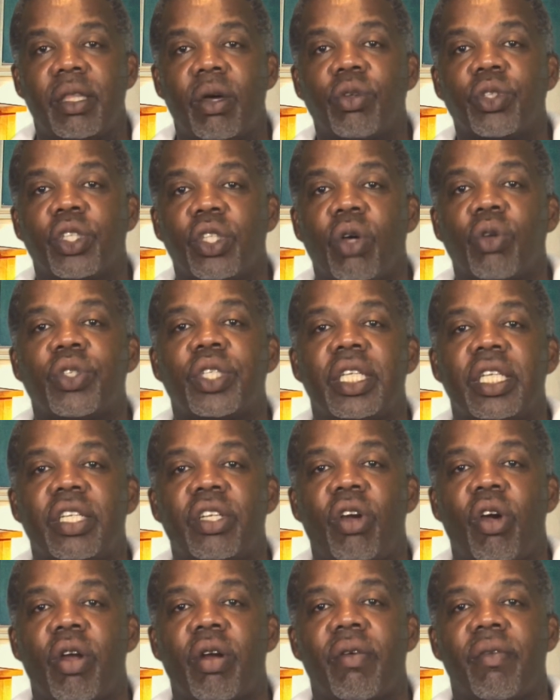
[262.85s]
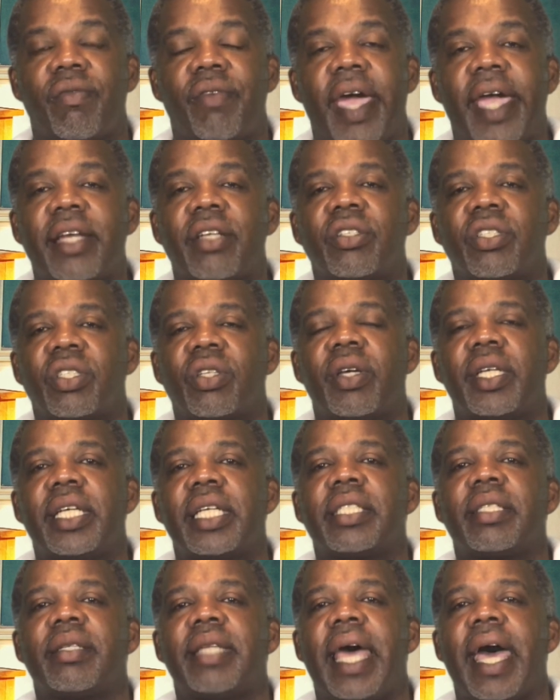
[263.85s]
Those are those internal factors. So it
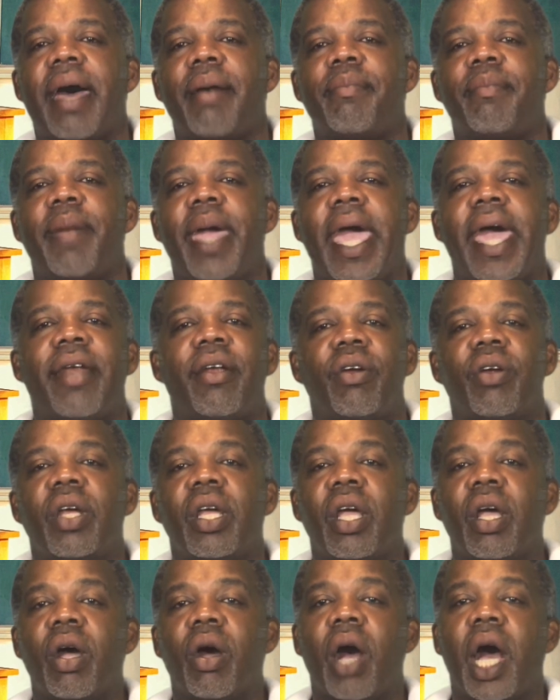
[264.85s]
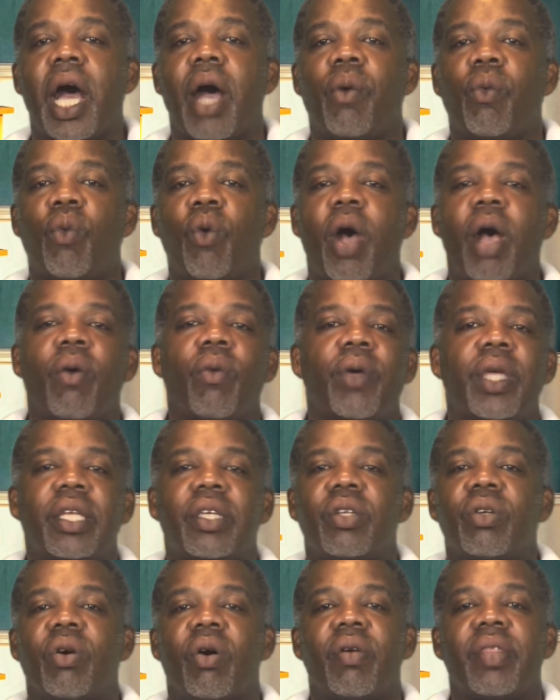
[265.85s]
does not matter what we
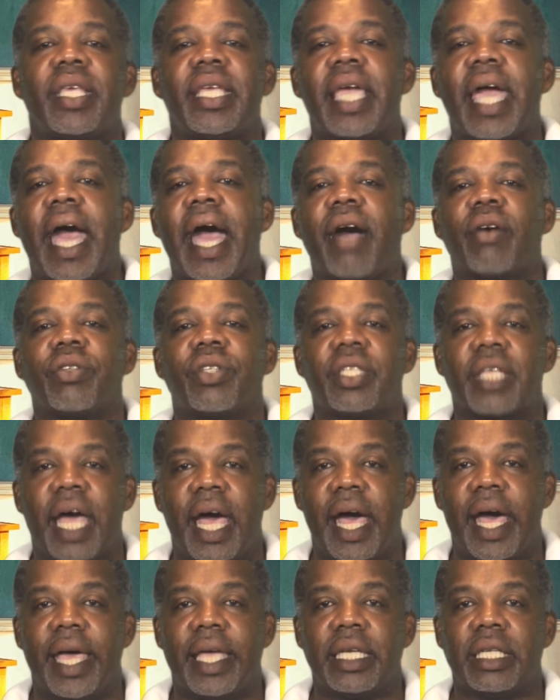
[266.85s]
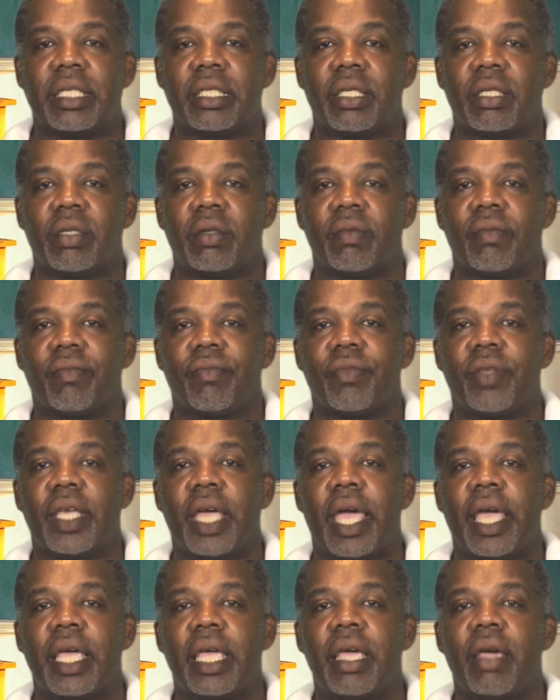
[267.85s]
do on the outside.
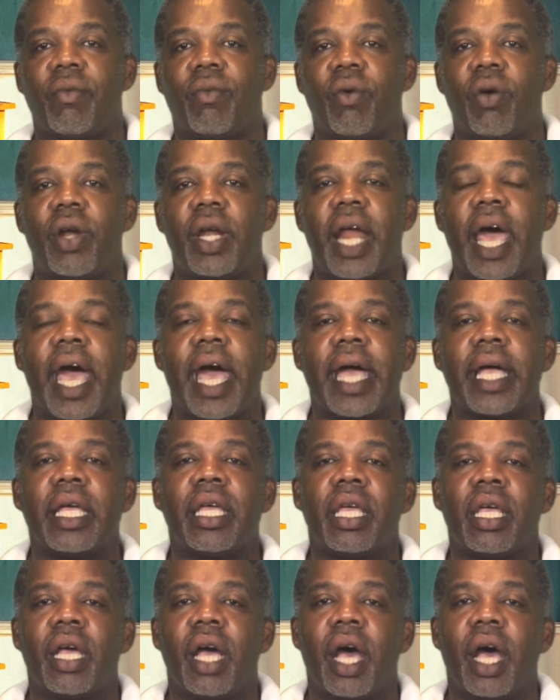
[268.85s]
Okay, if we're not